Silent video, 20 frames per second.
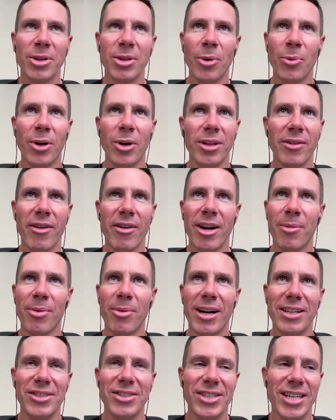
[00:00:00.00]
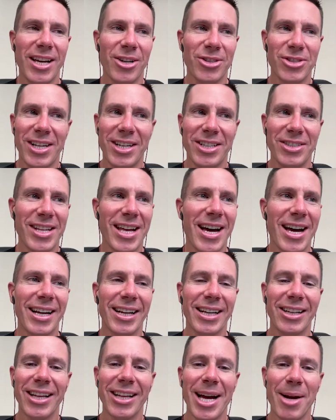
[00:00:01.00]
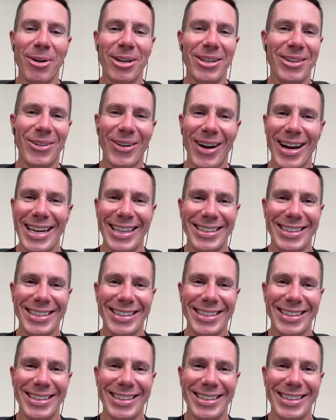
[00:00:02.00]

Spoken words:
to the world of enterprise sales. It is not a glamorous, right?